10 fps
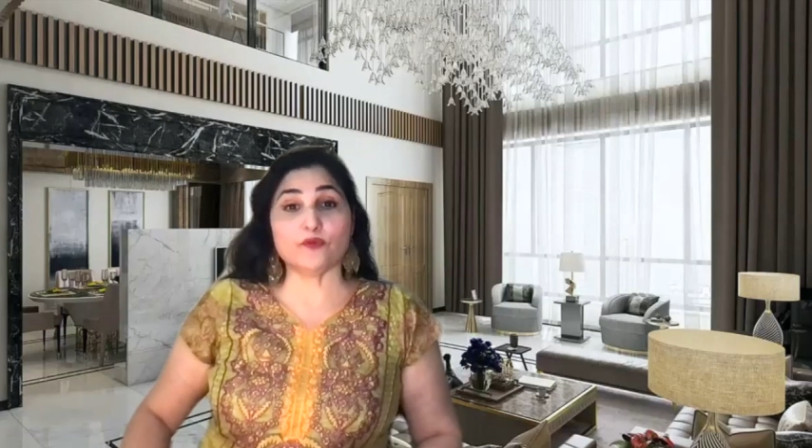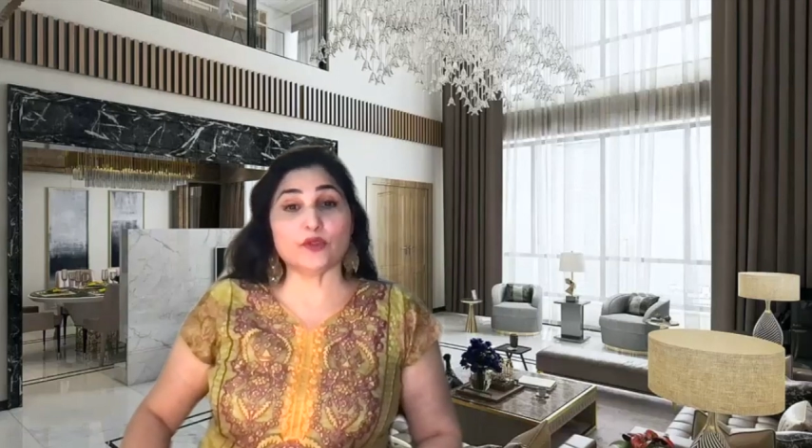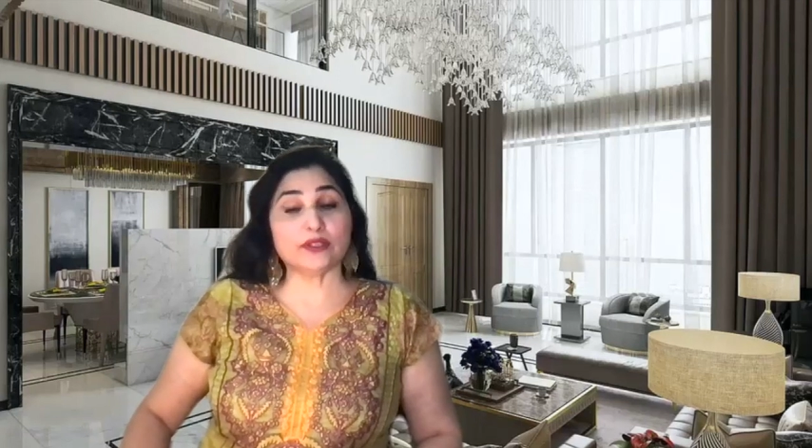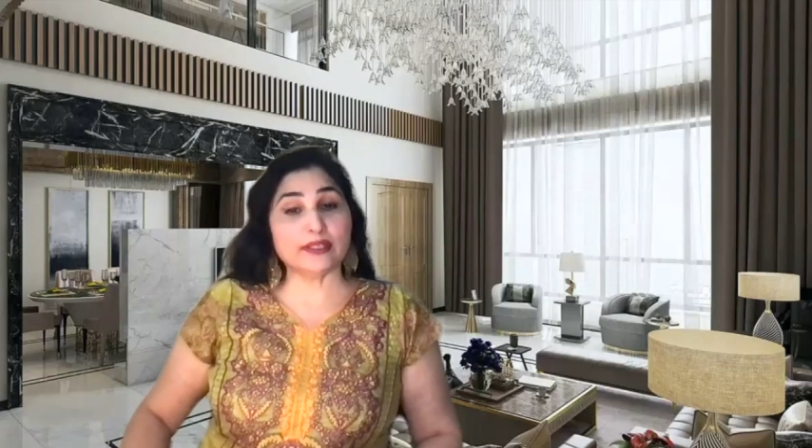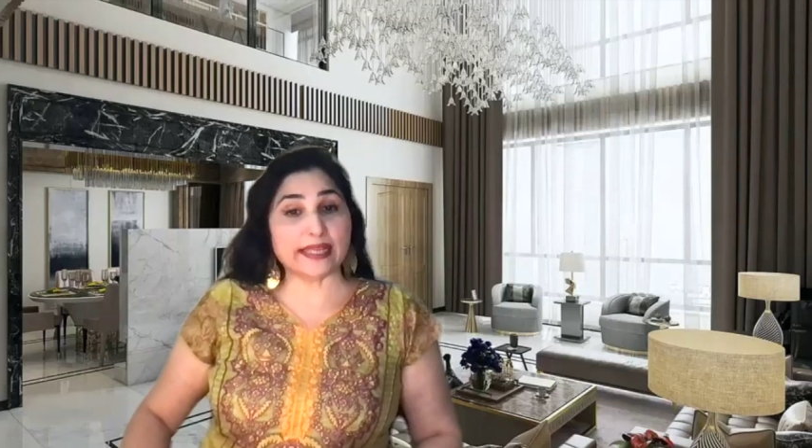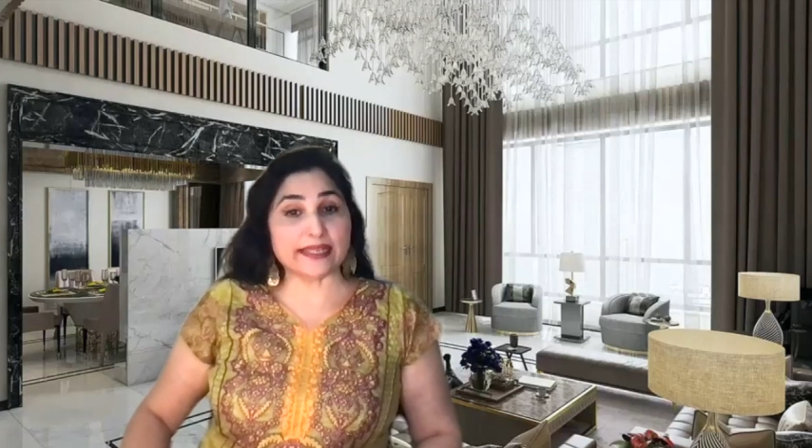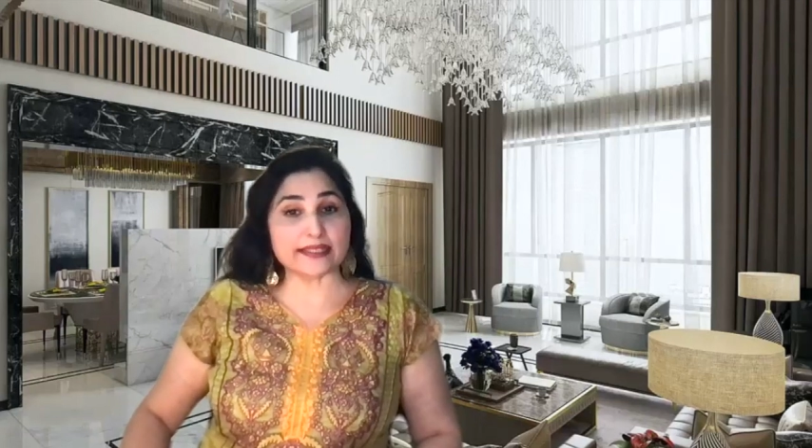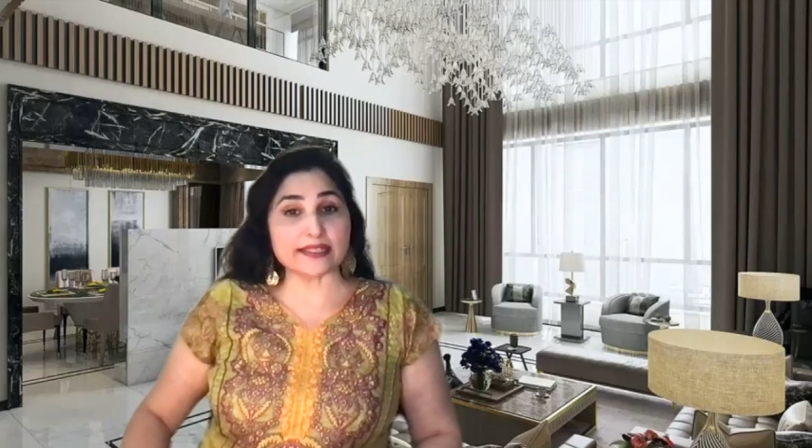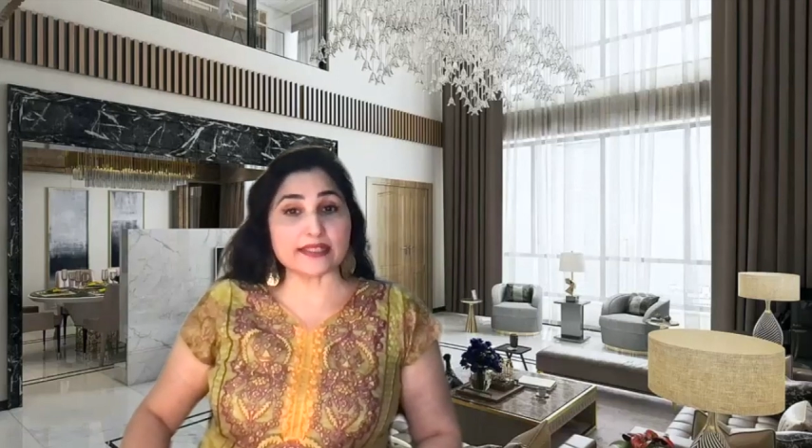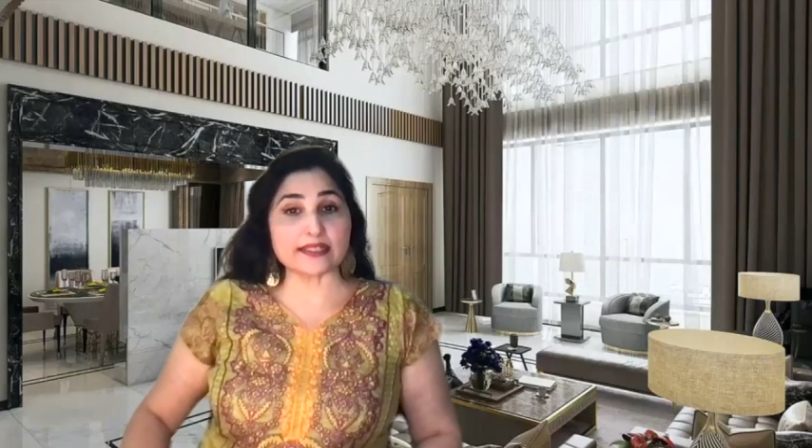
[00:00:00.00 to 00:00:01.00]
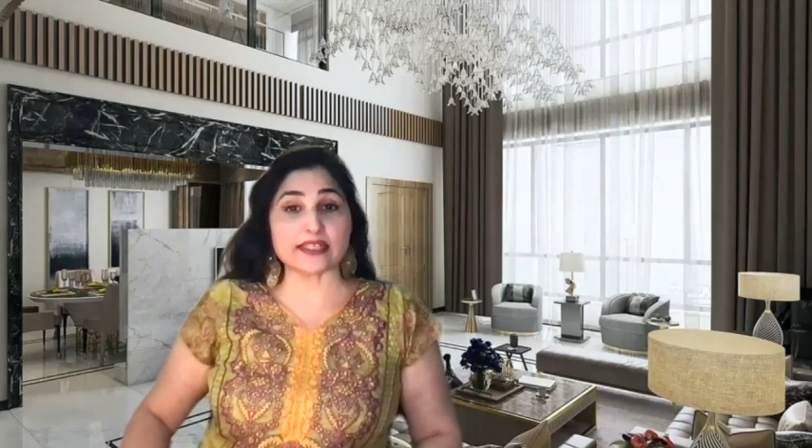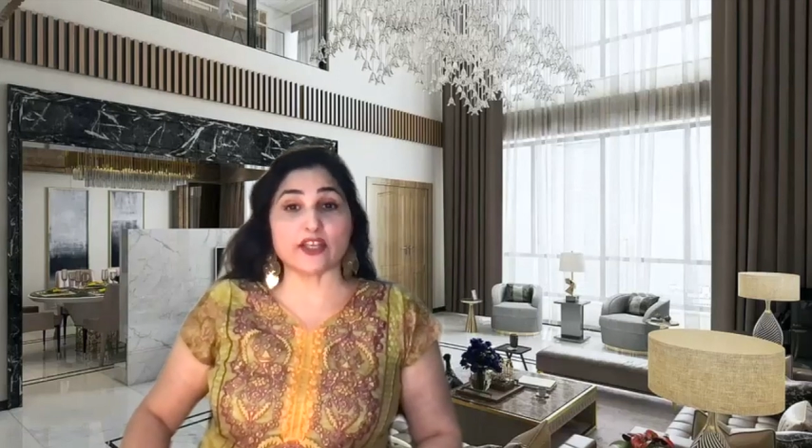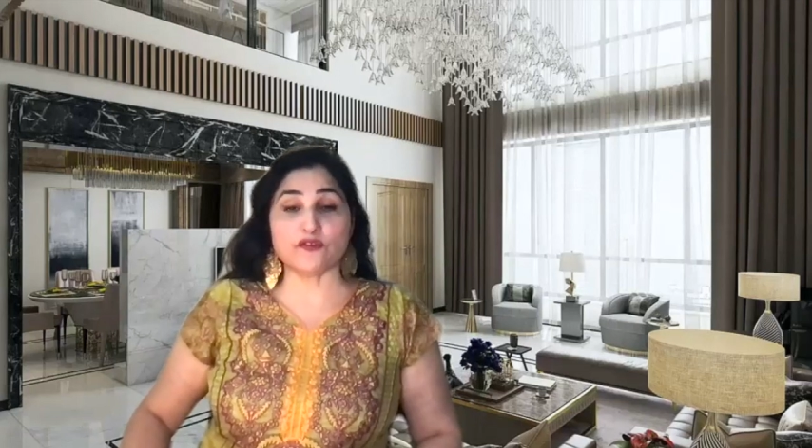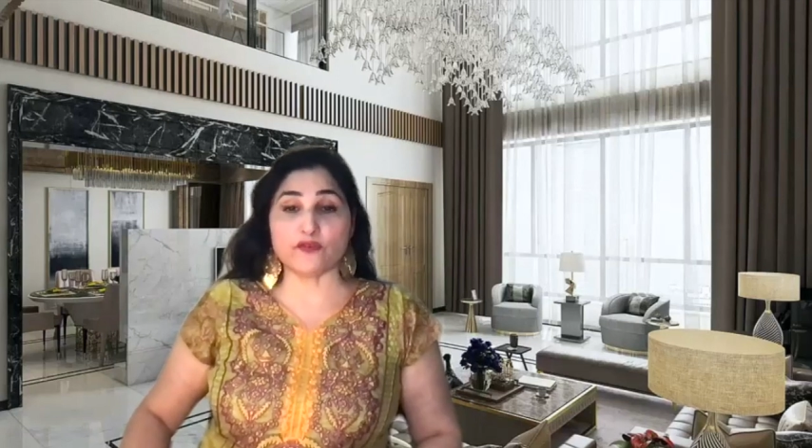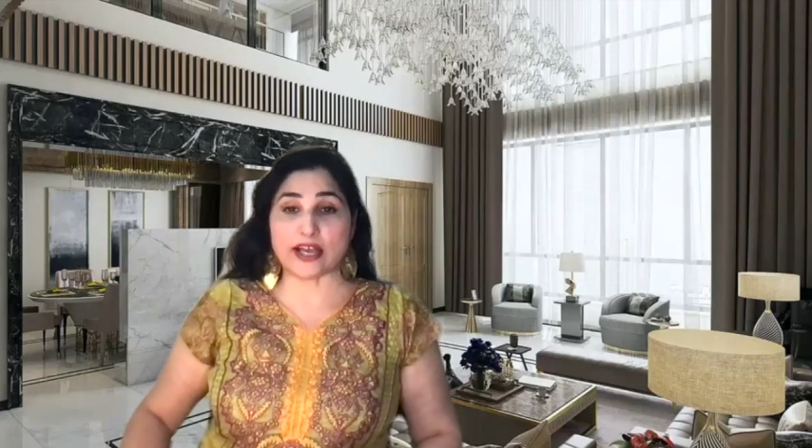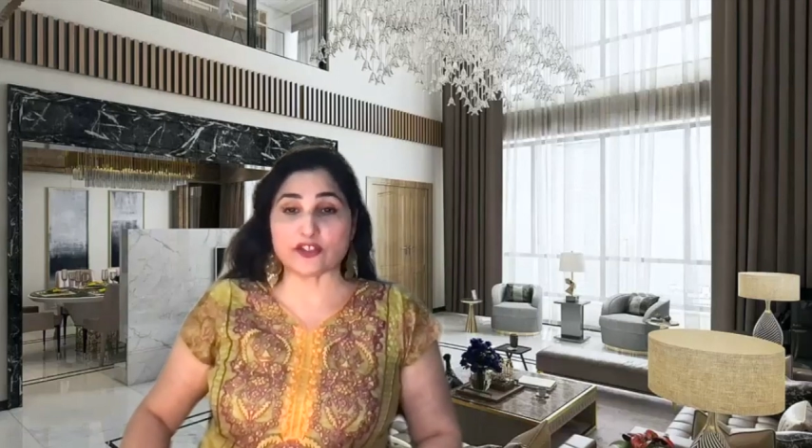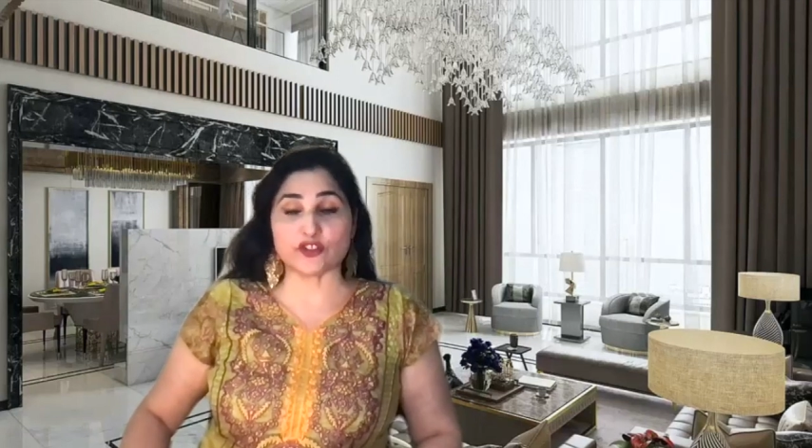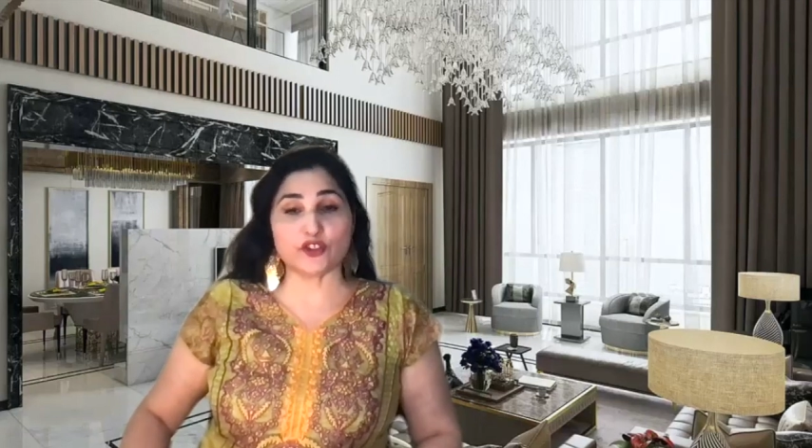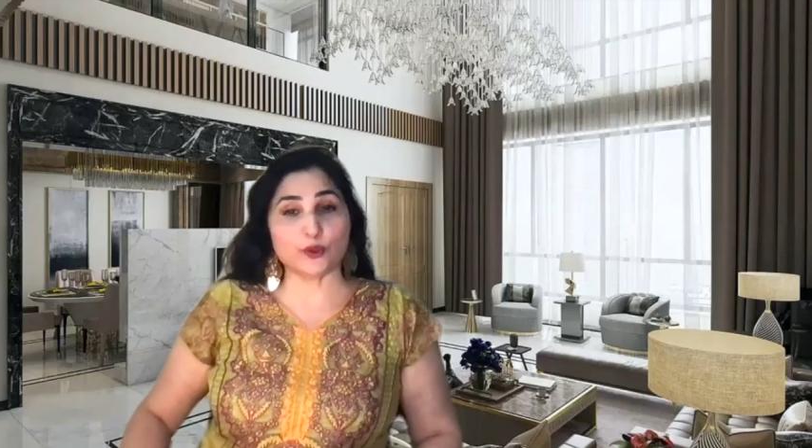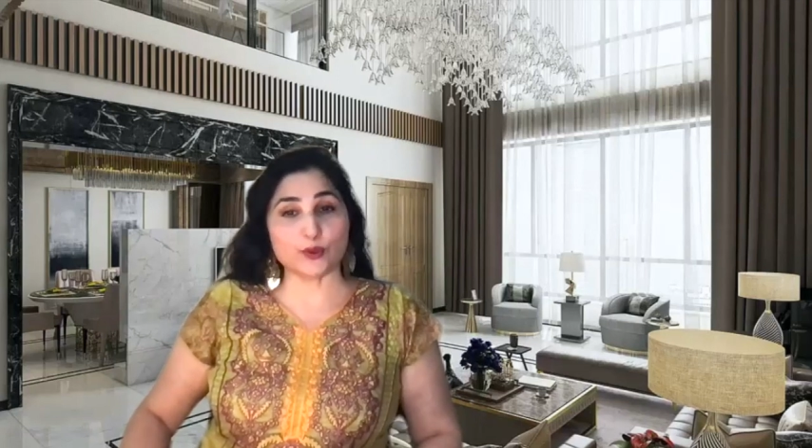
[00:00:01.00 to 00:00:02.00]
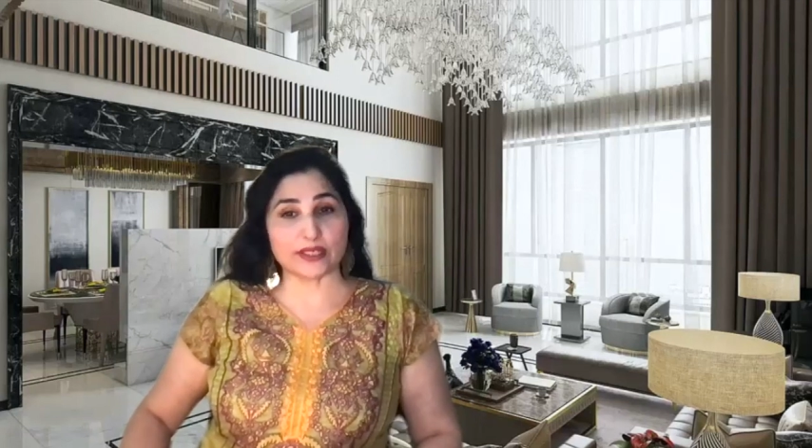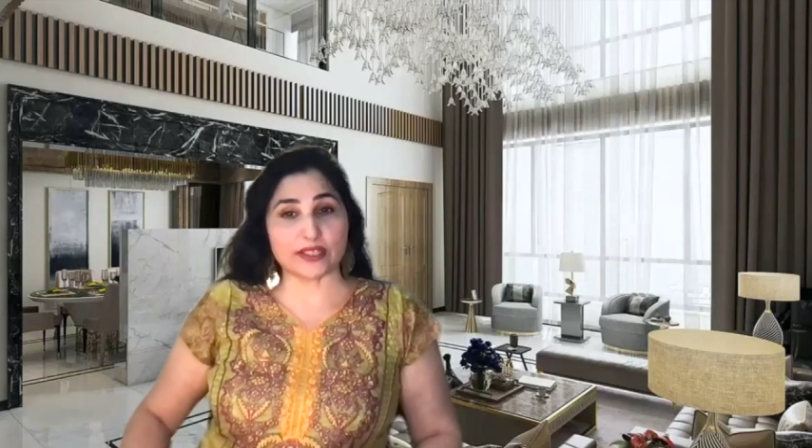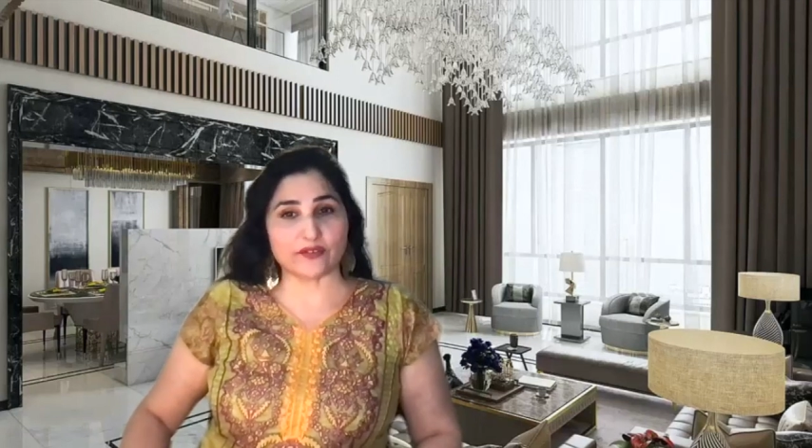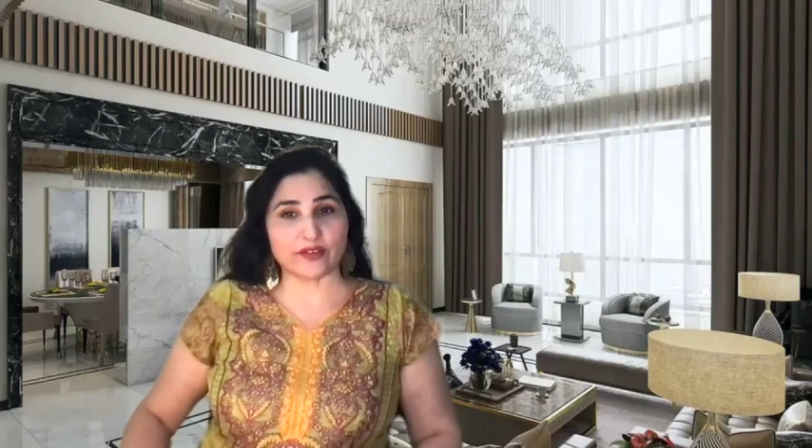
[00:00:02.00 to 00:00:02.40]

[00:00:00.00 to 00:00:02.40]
with the latest in fashion news and